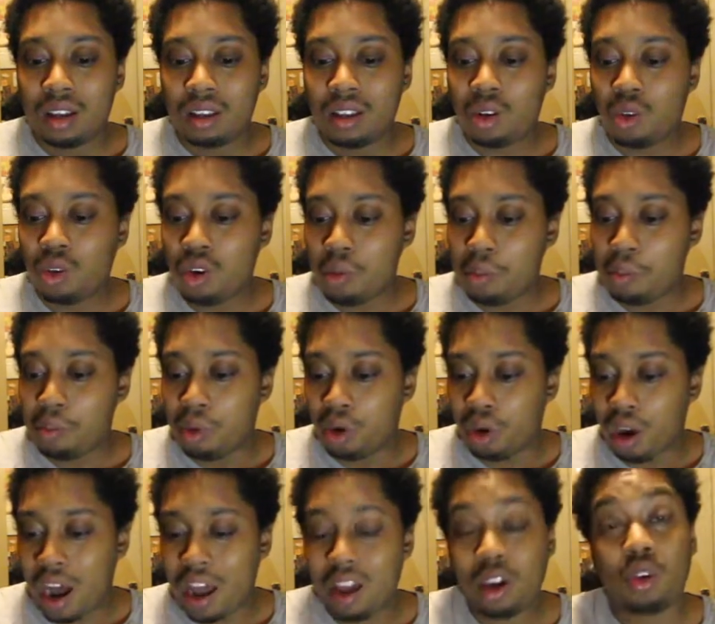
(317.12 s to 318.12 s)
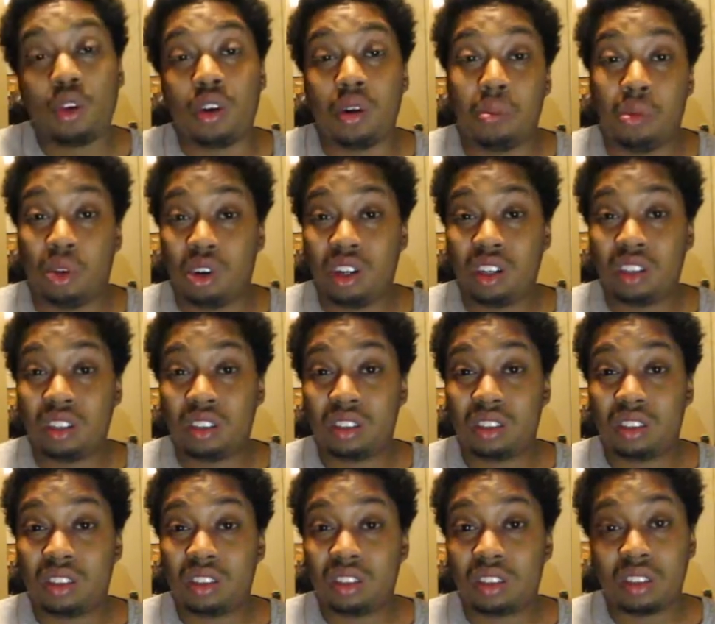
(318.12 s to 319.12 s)
they call it I call it
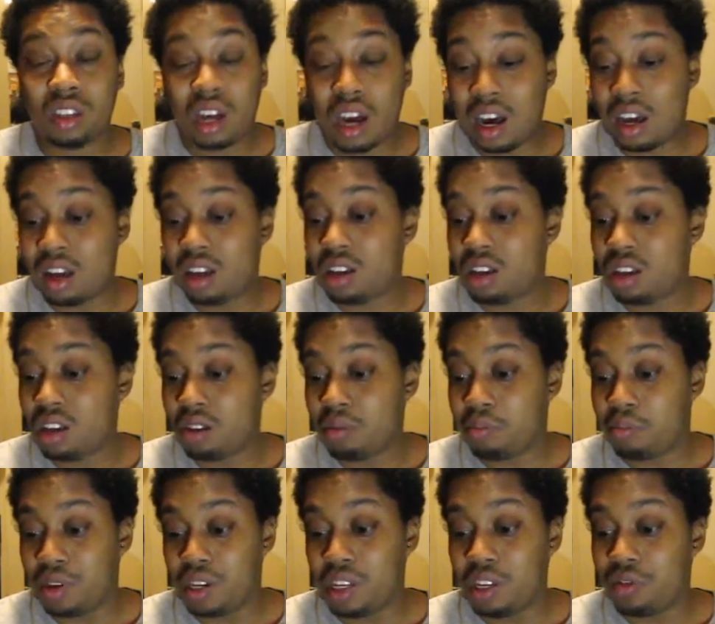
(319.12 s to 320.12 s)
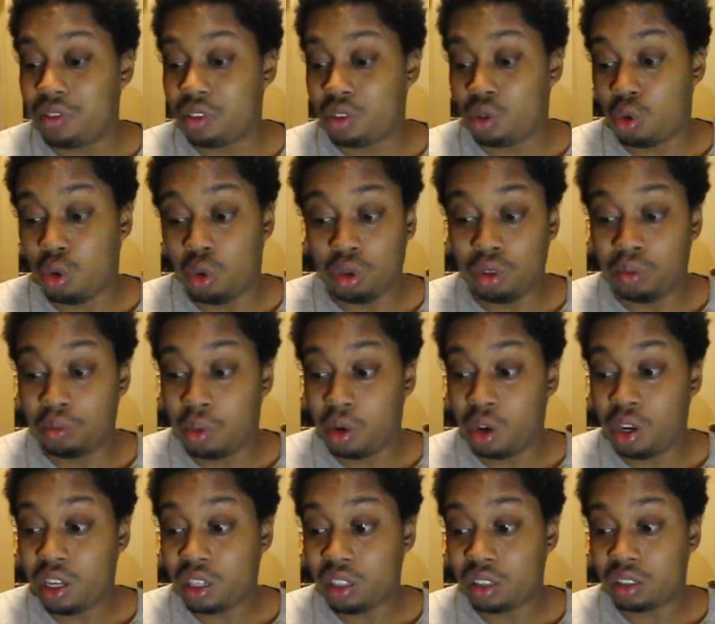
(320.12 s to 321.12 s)
Molex. I believe it's called
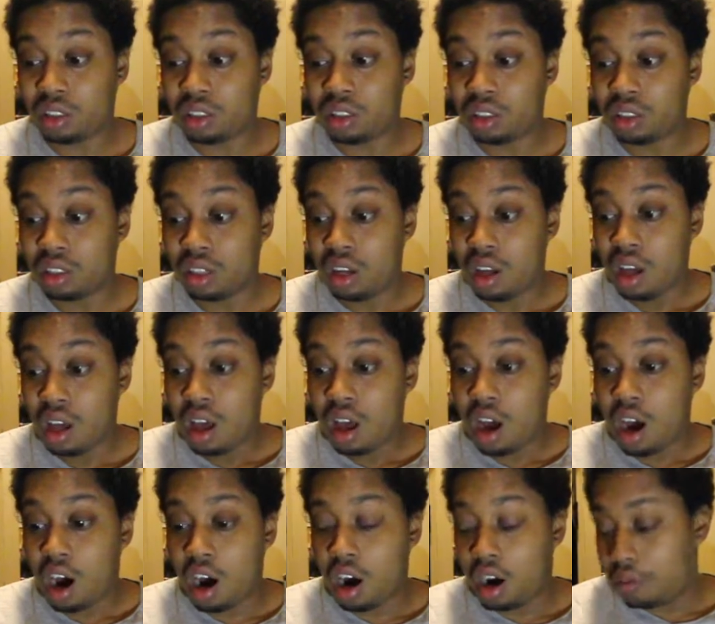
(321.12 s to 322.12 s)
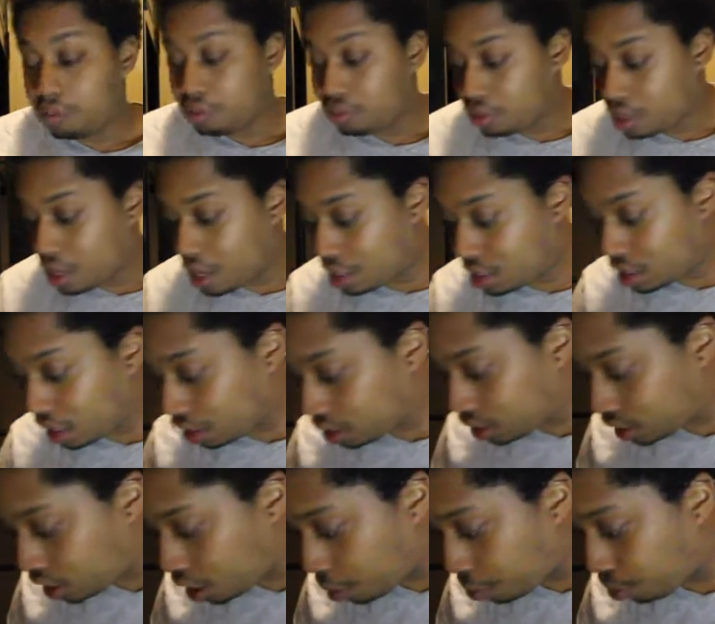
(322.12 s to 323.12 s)
Molex. It's
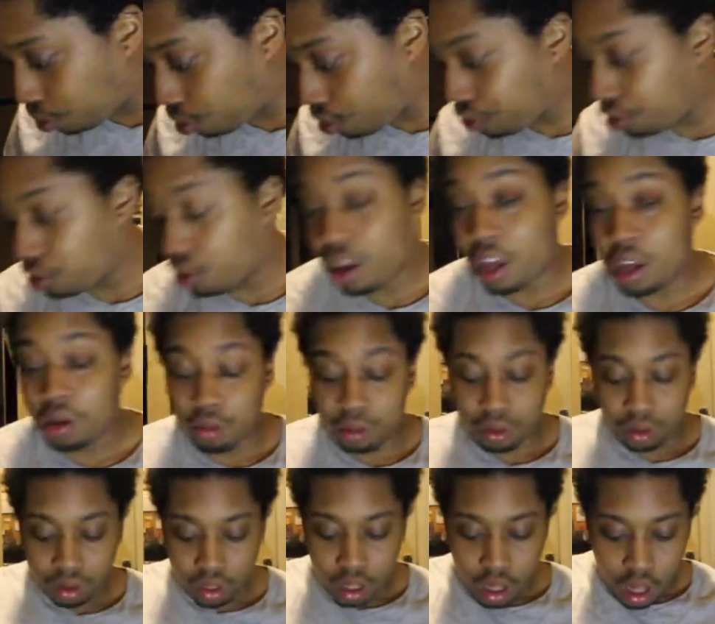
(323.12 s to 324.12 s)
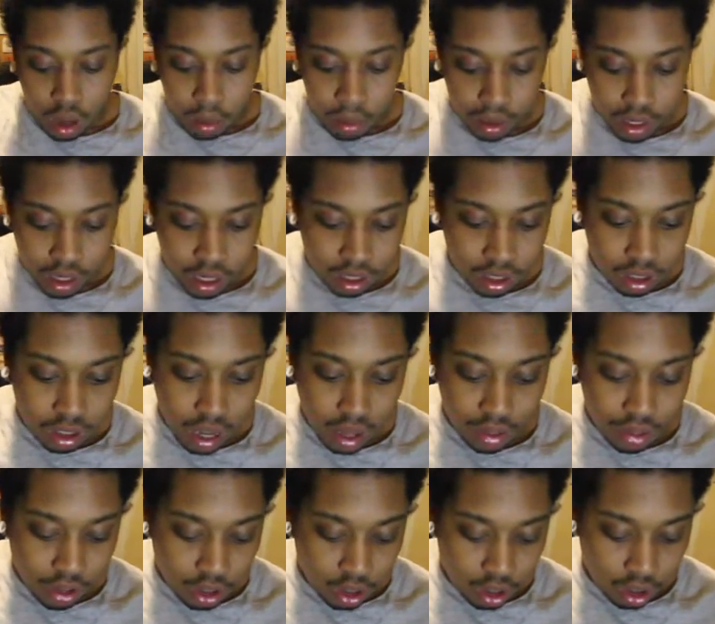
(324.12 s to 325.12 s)
actually a peripheral cable, but it is, I
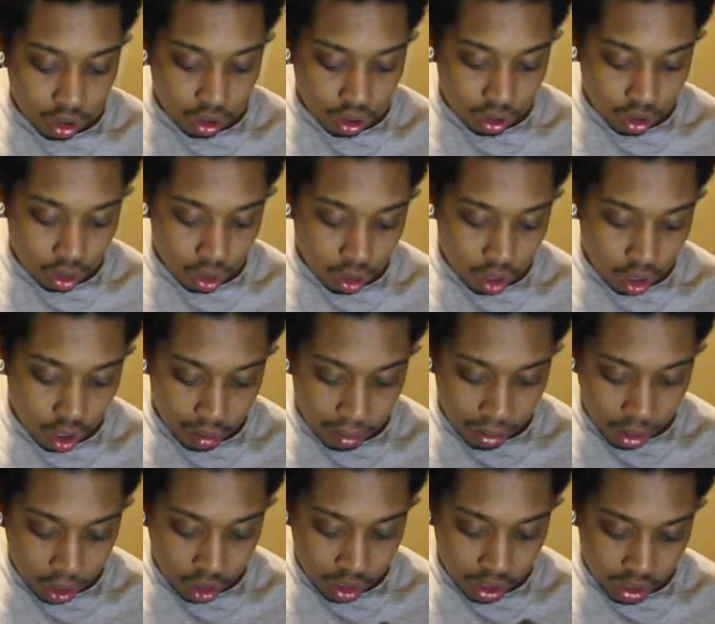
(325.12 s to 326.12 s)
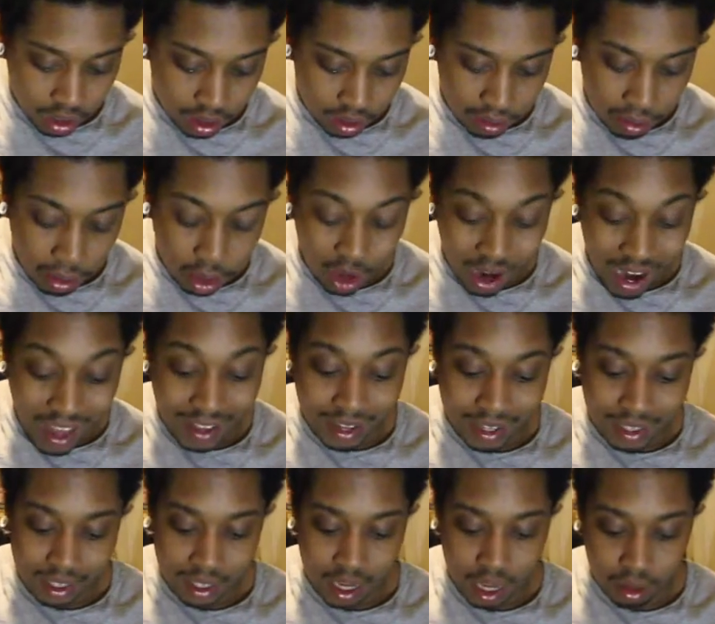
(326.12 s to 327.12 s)
think you could also call it a
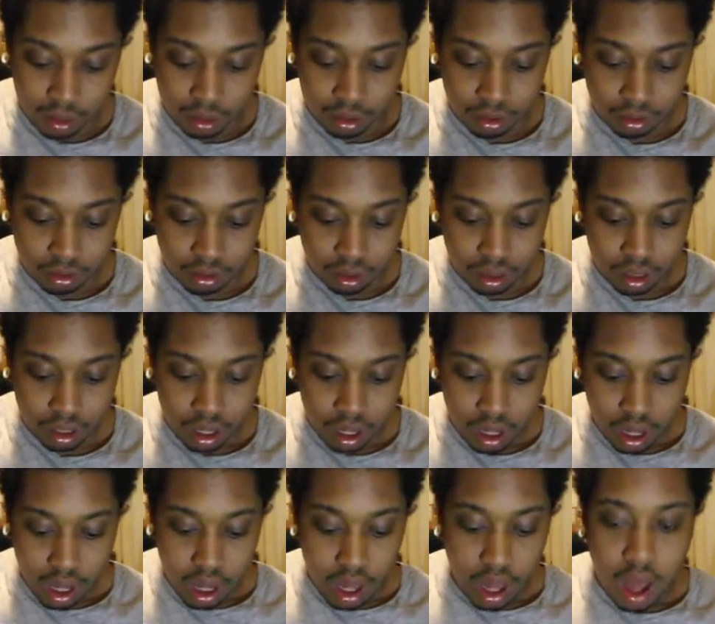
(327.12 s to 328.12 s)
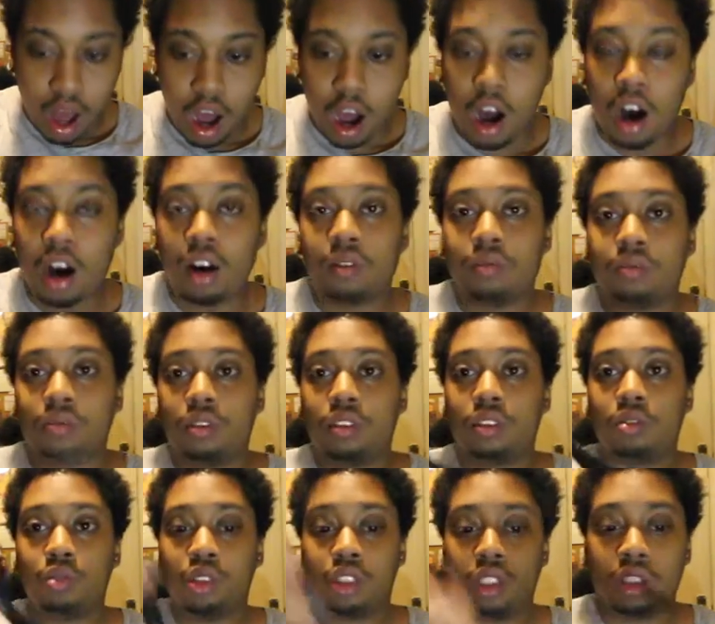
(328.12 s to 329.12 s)
Molex cable,
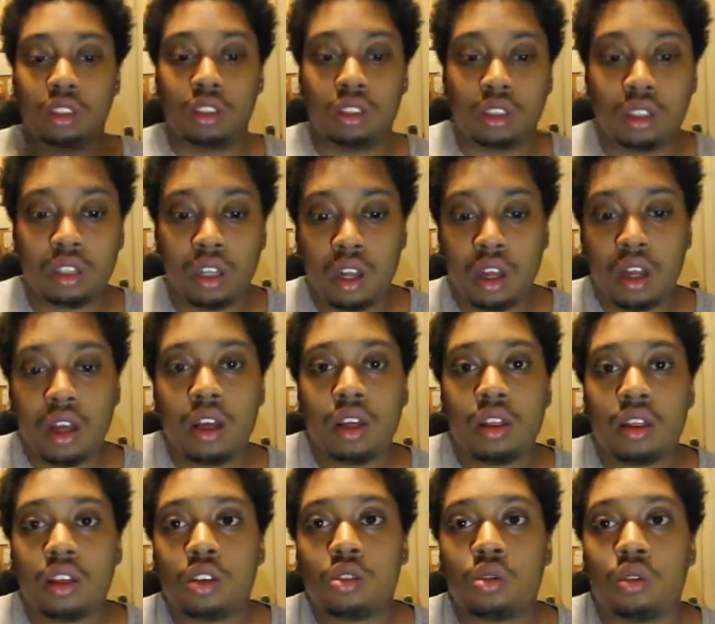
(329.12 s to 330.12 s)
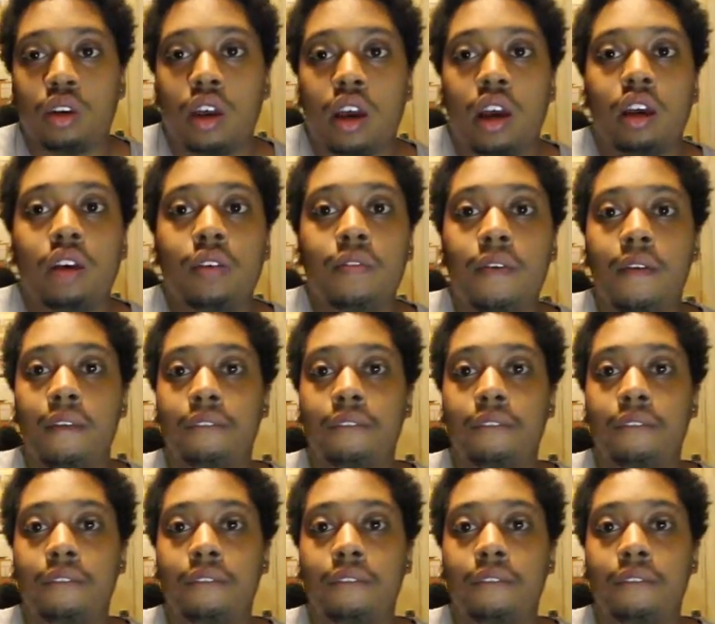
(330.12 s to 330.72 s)
which is this one here,